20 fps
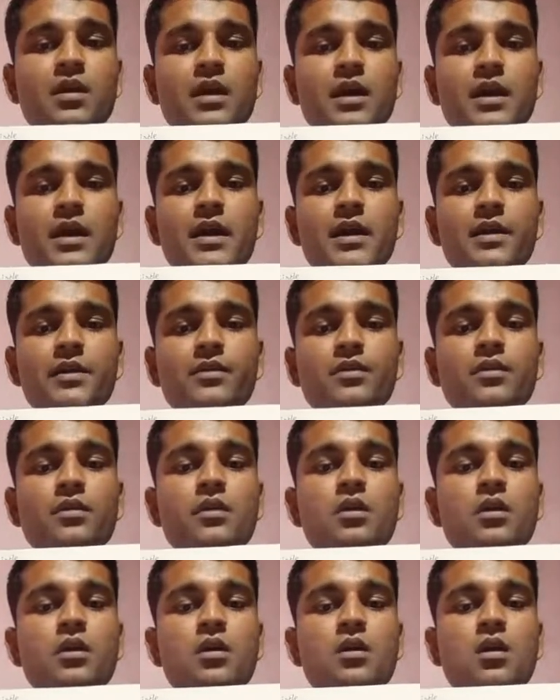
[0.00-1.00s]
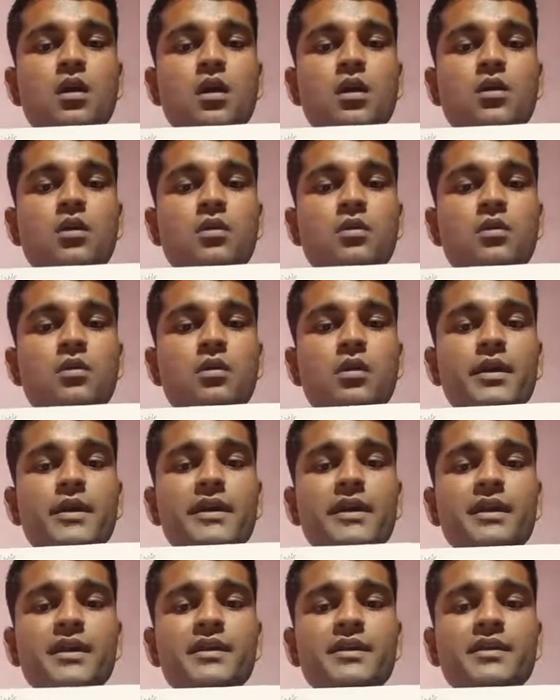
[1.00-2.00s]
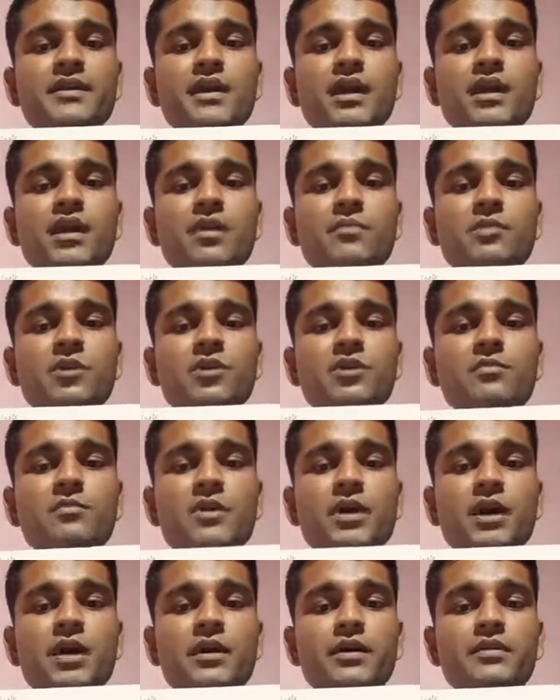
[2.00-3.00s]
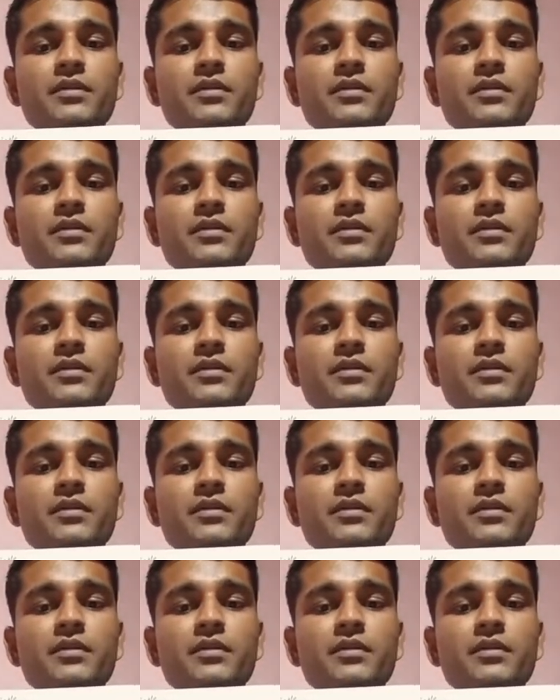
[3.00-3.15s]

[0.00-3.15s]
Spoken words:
And area covered by